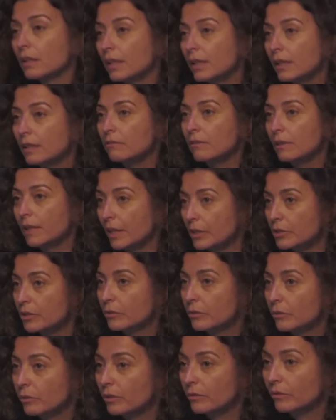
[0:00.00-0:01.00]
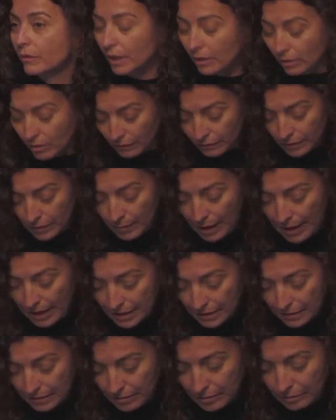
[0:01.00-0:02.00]
in relation to the figure of the
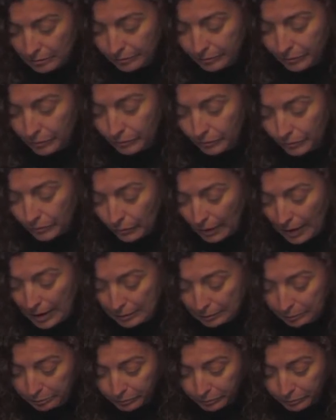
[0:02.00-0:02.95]
master, right?